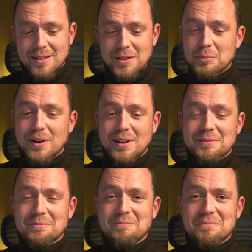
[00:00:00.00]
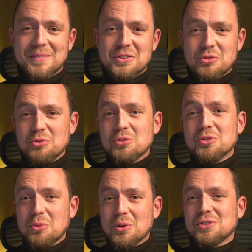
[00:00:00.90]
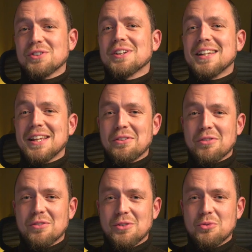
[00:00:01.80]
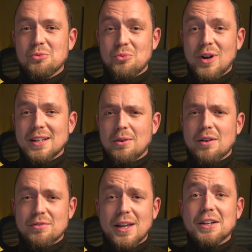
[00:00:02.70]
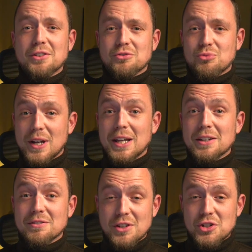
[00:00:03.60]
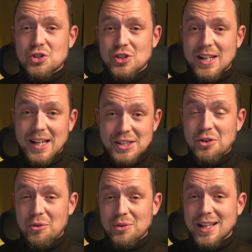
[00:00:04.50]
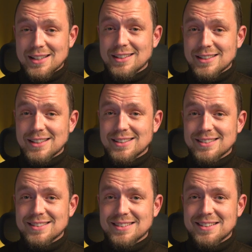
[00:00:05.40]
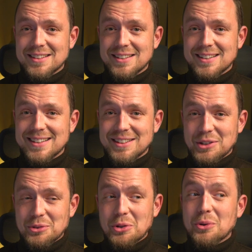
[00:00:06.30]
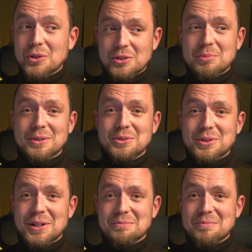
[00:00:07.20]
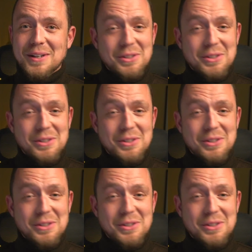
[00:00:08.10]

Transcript: But so you know what is underneath. You right now have X-ray vision in your reality. You know what is about to come, and you